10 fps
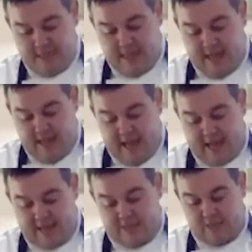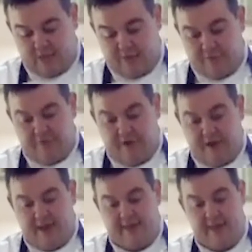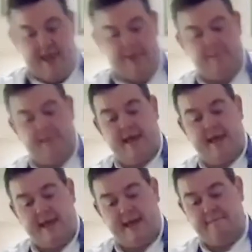and we're going to fry them in